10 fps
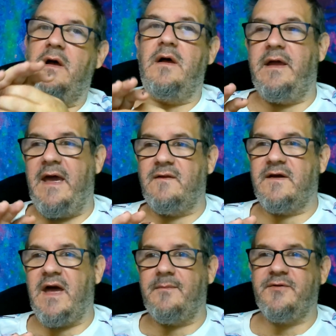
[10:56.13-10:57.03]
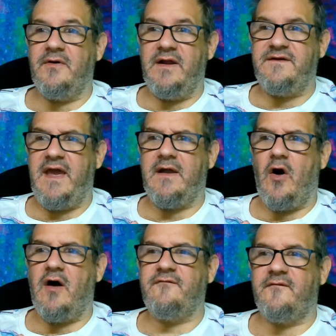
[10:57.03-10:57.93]
a helicopter and take
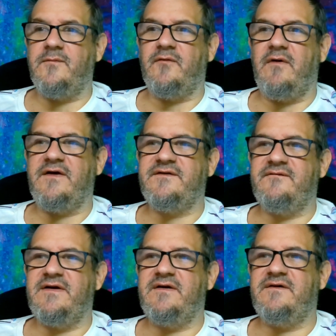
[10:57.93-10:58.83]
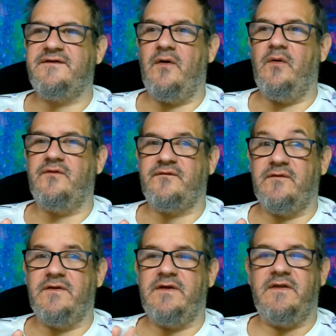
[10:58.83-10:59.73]
off from the rest of it. So it was
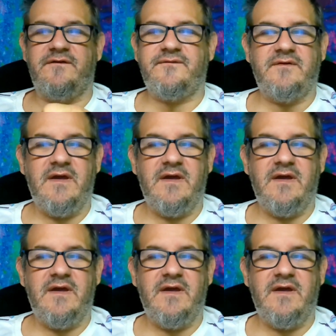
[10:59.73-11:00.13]
really this,